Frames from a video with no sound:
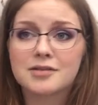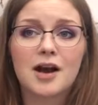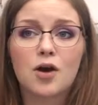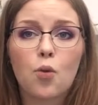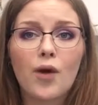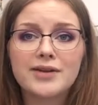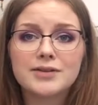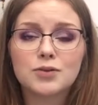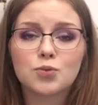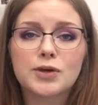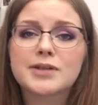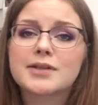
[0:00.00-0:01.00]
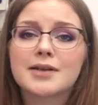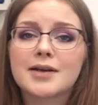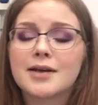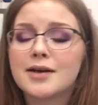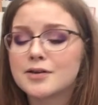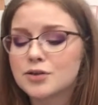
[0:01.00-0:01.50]
acquainted with
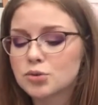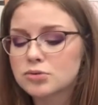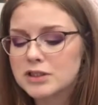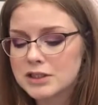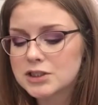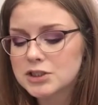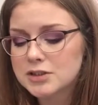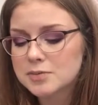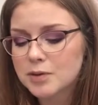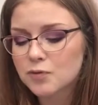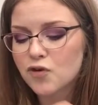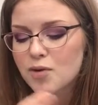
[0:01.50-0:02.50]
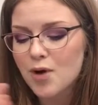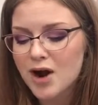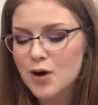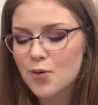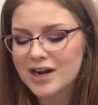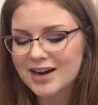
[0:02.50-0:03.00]
Hindu religions, but from
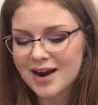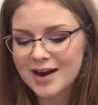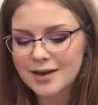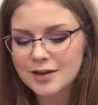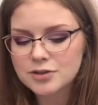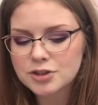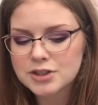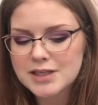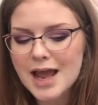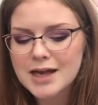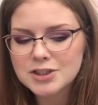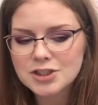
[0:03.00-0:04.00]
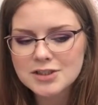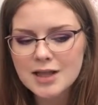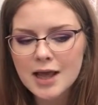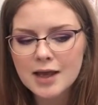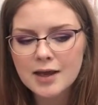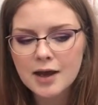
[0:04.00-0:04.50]
what I understand, she's
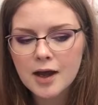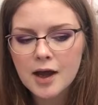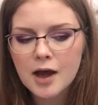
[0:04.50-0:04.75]
like,